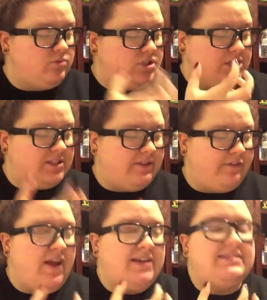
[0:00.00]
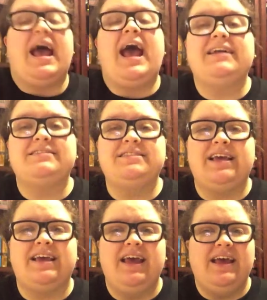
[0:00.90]
just
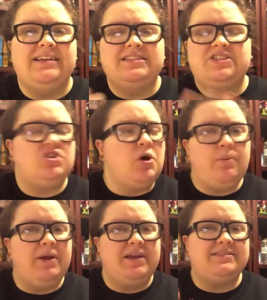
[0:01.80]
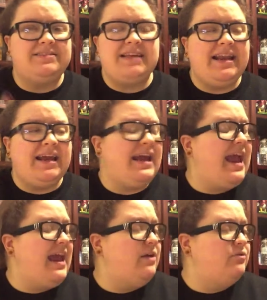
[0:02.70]
fantastic dystopian setting,
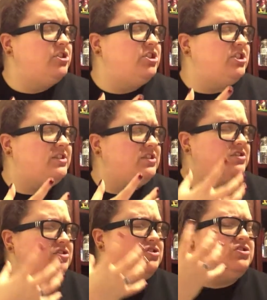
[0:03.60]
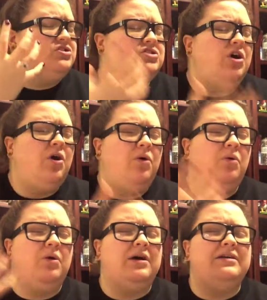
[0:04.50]
and it was just
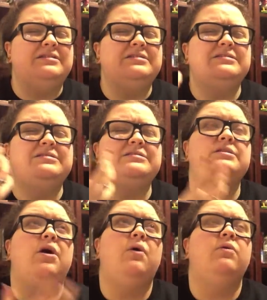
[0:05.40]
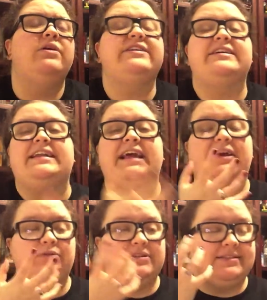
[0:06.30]
so good.
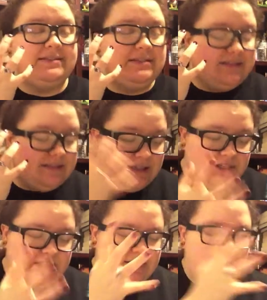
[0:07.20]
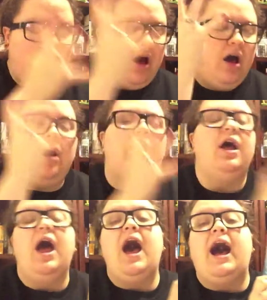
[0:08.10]
It was just,
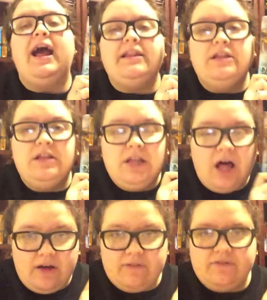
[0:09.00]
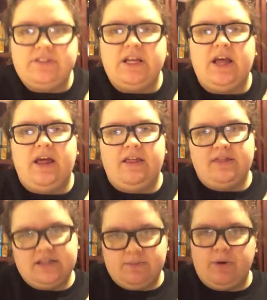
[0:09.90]
I loved
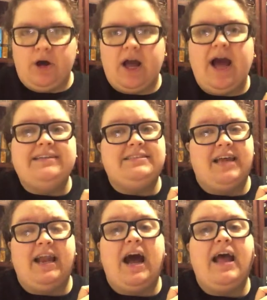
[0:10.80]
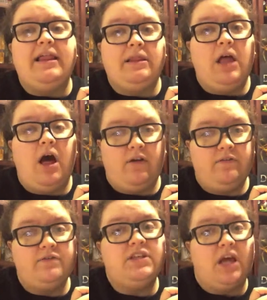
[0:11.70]
this book. I did. I
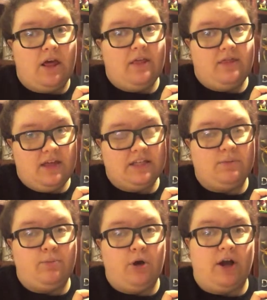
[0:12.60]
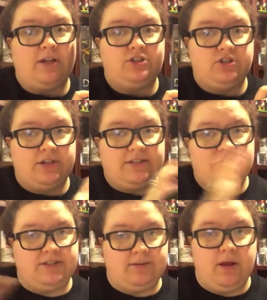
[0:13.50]
loved this book.
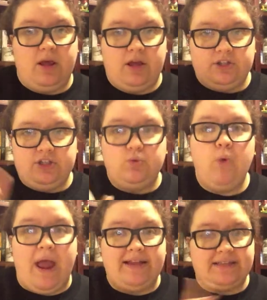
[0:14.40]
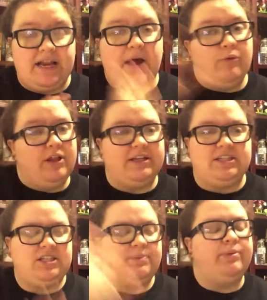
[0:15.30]
Just wait and I will
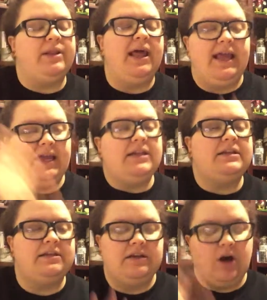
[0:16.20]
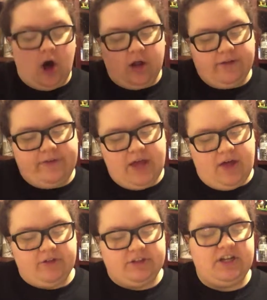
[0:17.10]
explain all of the
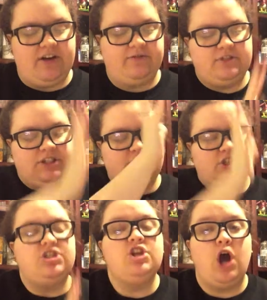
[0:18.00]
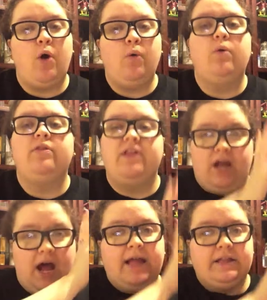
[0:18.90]
other stuff. Just know that
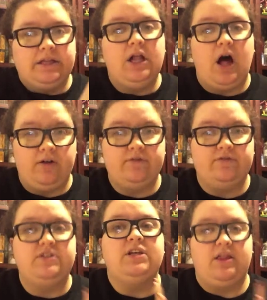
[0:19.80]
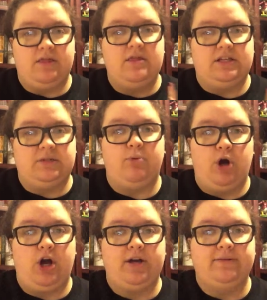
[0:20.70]
I loved this
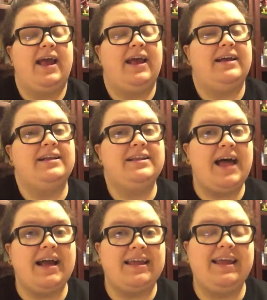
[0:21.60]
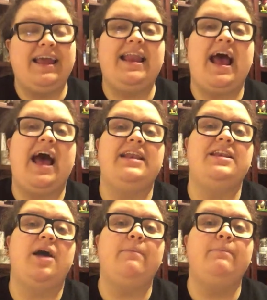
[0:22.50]
book. And clocking in at
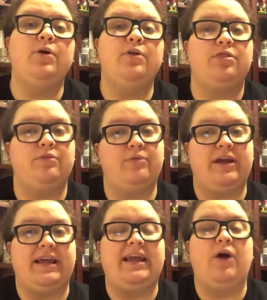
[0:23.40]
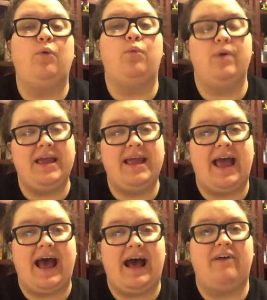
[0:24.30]
number 3, we
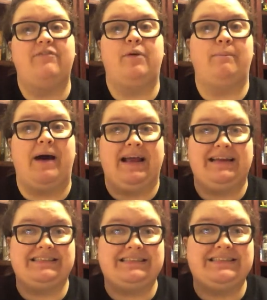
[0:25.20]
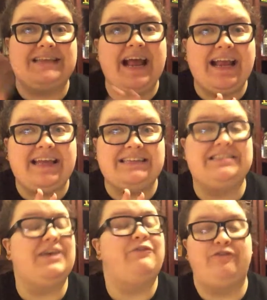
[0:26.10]
have my second
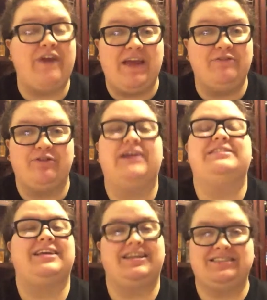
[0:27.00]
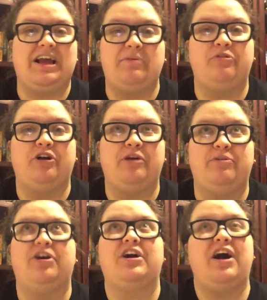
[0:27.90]
favorite contemporary
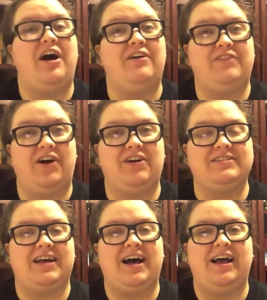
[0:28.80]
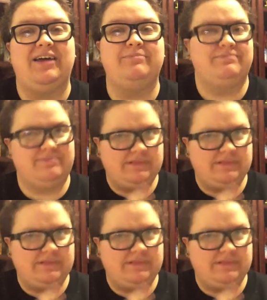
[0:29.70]
book of all time.